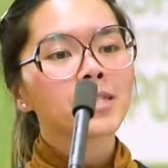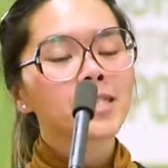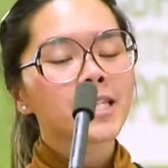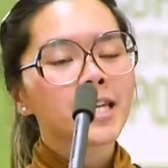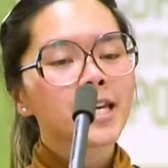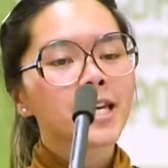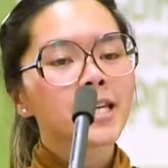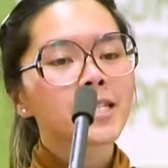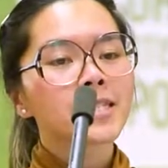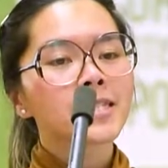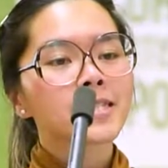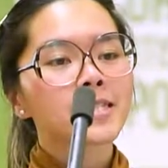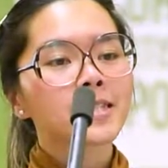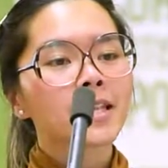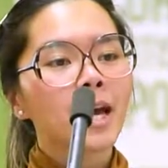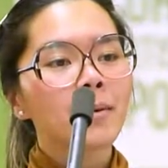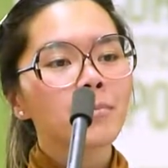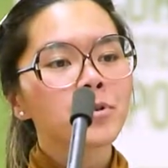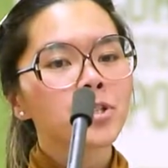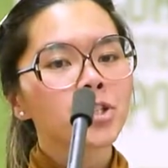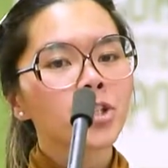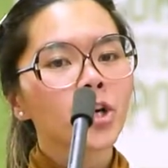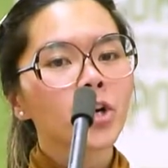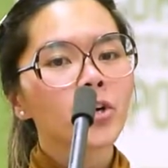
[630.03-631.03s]
take
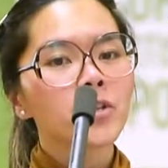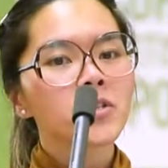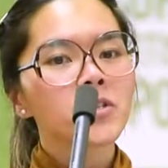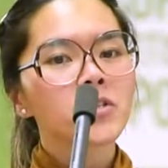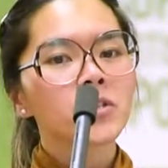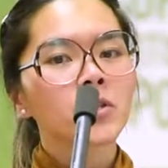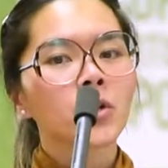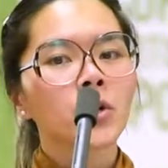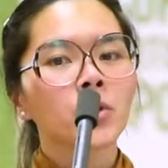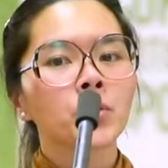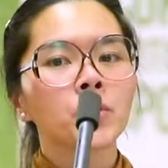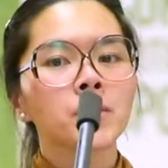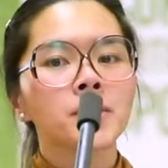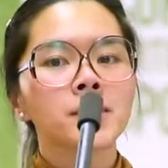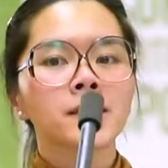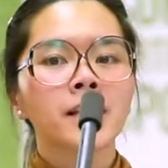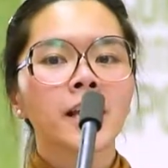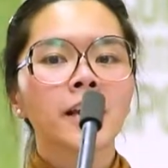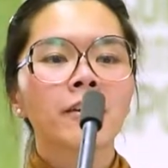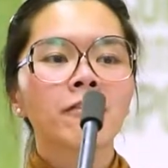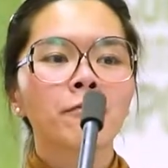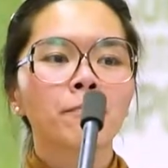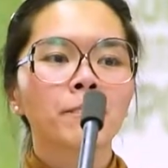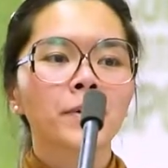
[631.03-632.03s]
snapshots or you
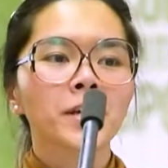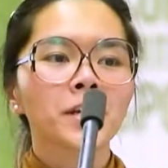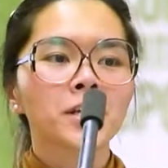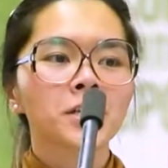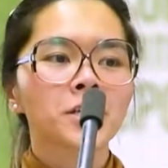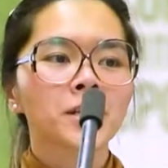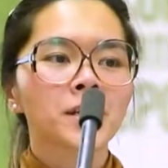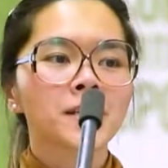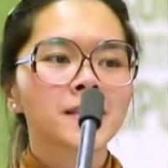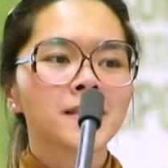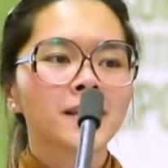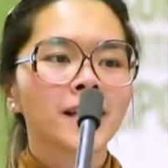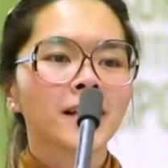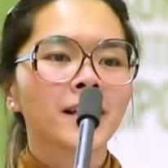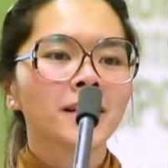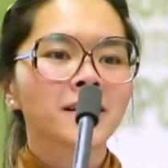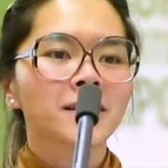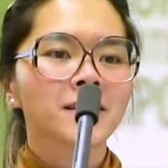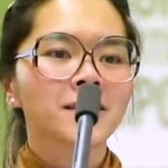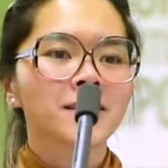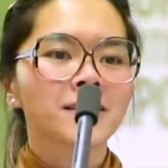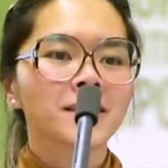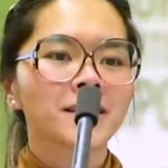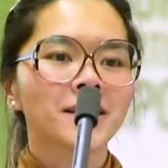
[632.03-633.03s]
save pictures that are
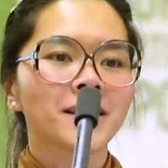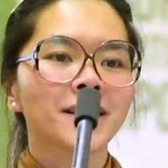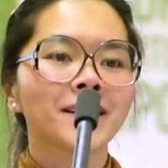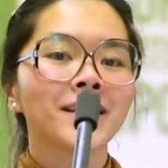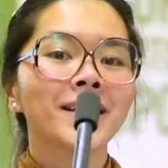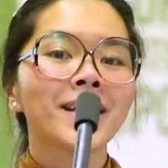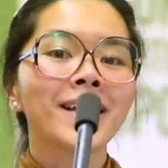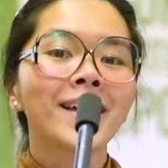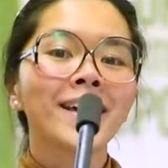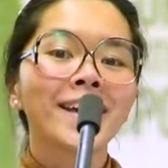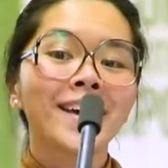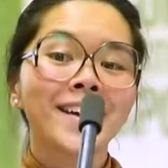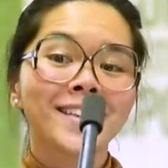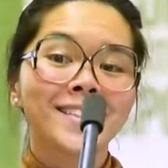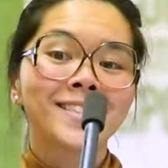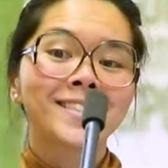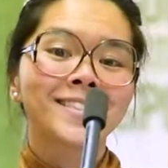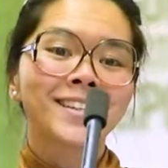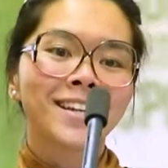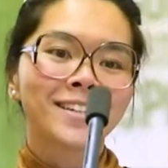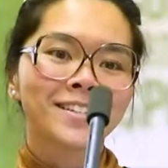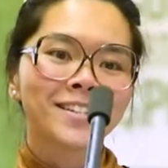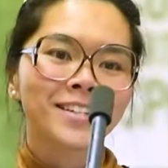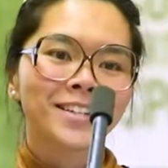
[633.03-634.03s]
considered
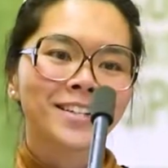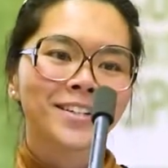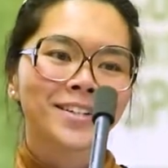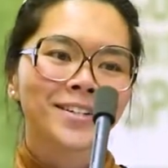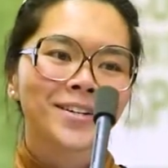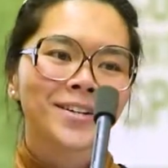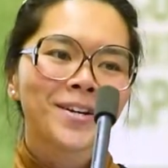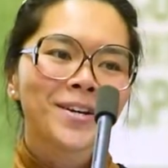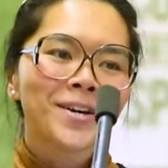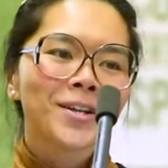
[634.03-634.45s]
aesthetic.